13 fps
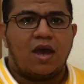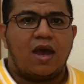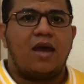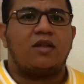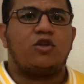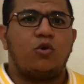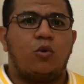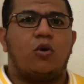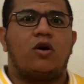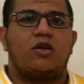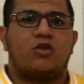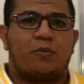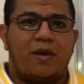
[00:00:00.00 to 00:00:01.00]
And you
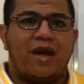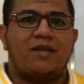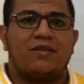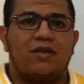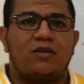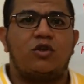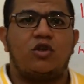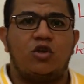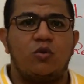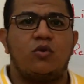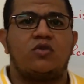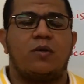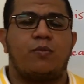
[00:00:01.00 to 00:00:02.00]
are expected to use